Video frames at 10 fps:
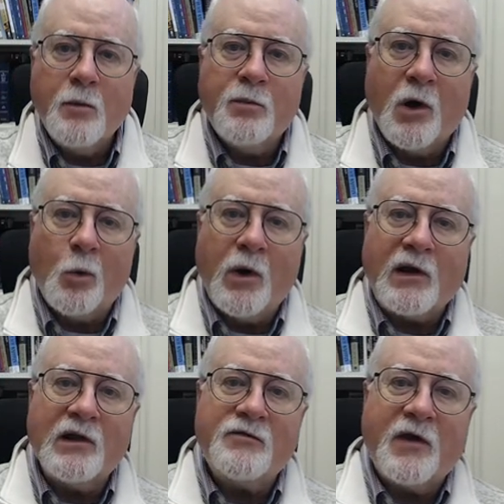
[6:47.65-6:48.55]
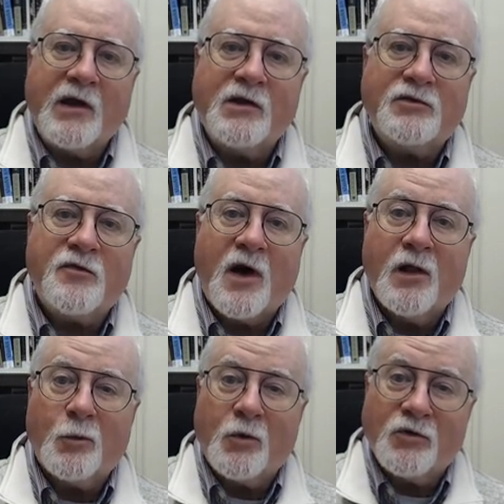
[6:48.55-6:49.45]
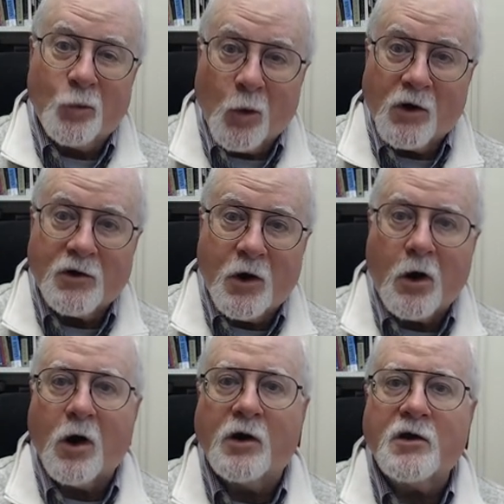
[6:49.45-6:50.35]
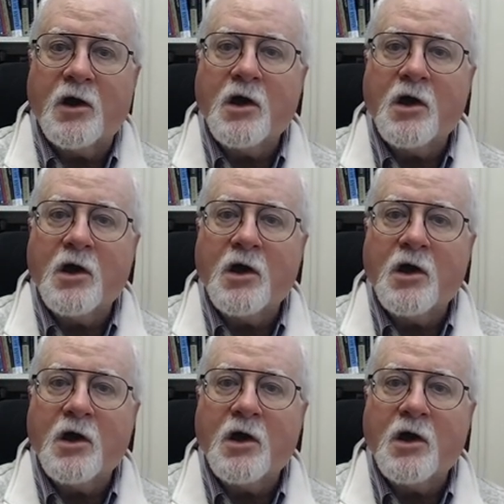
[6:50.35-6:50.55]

but Wycliffe and his followers worked hard